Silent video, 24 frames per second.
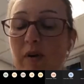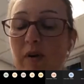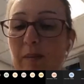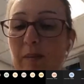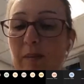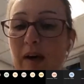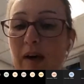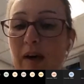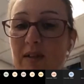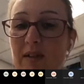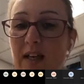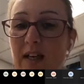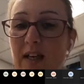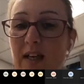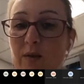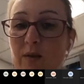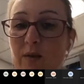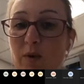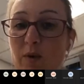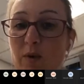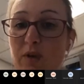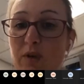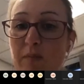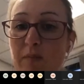Parasites,
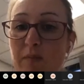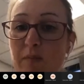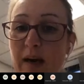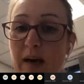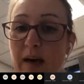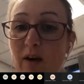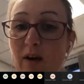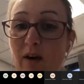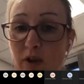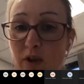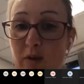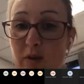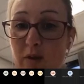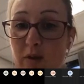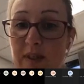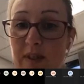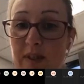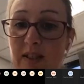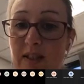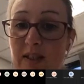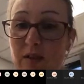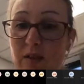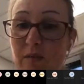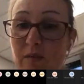we use microscopy
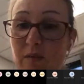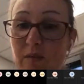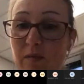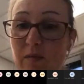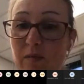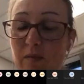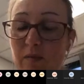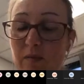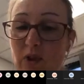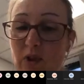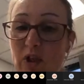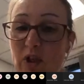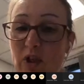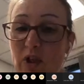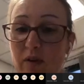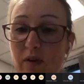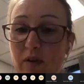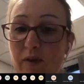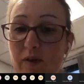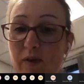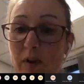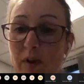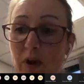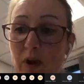to
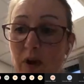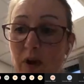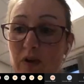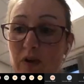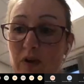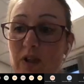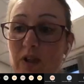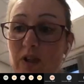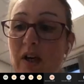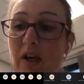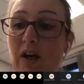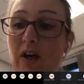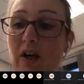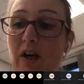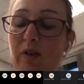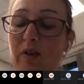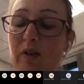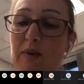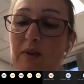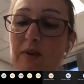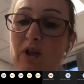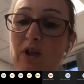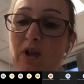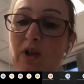look for those.
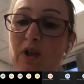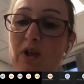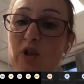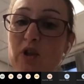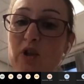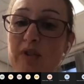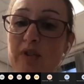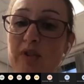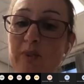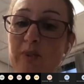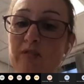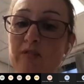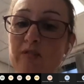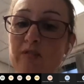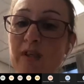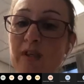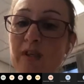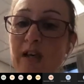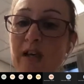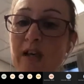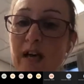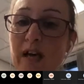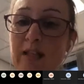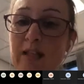Cryptosporidium is a
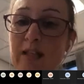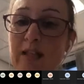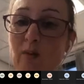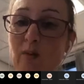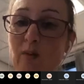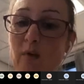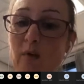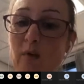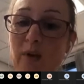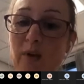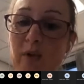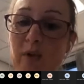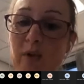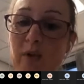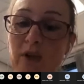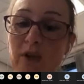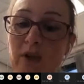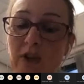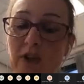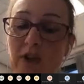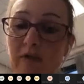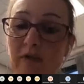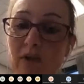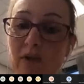really nice one. We
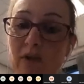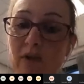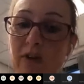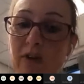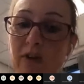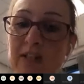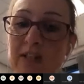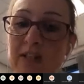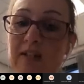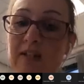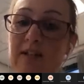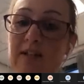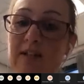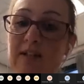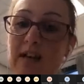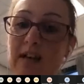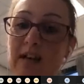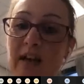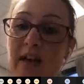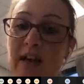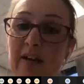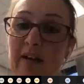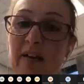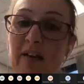use a fluorescent
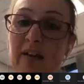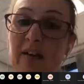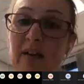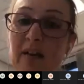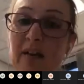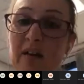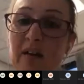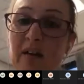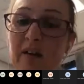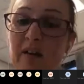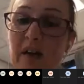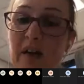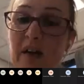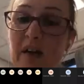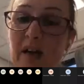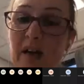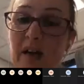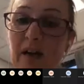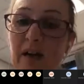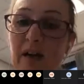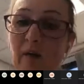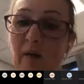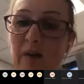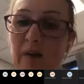stain.
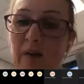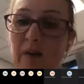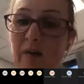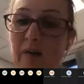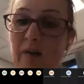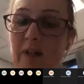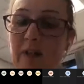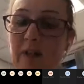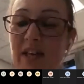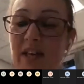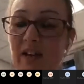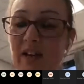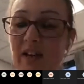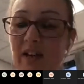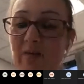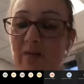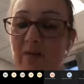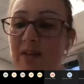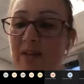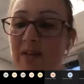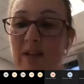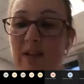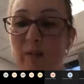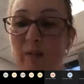We take
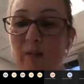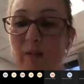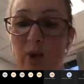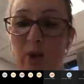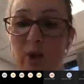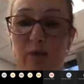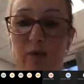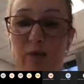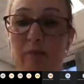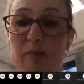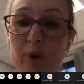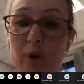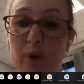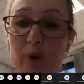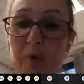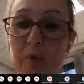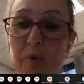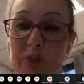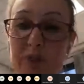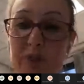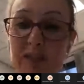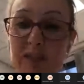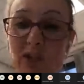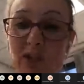a sample of poo,
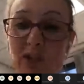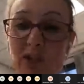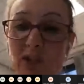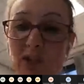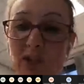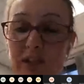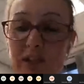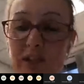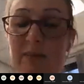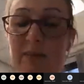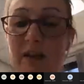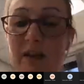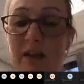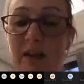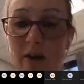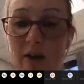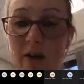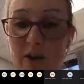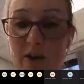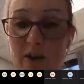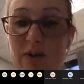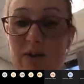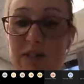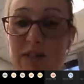essentially, smear
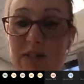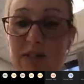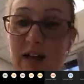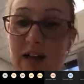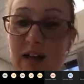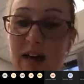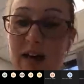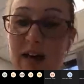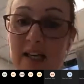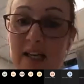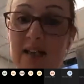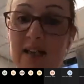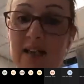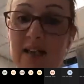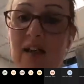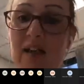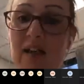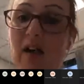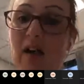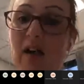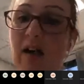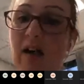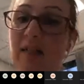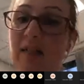it onto a slide,
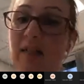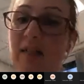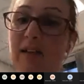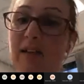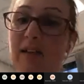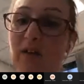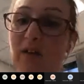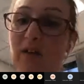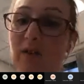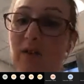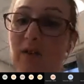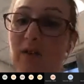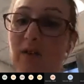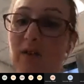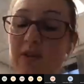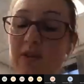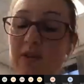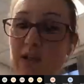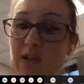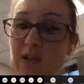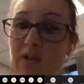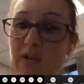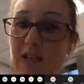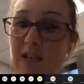and then use a
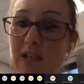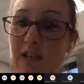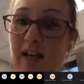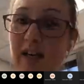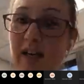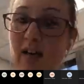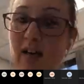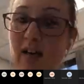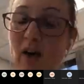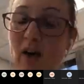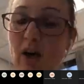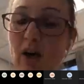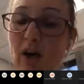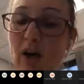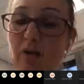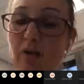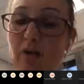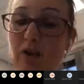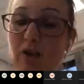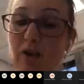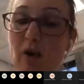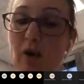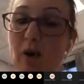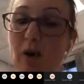special stain
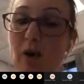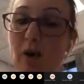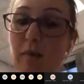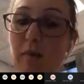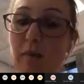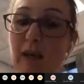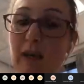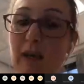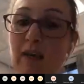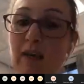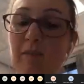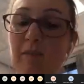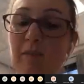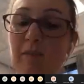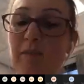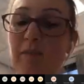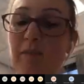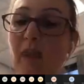called auramine.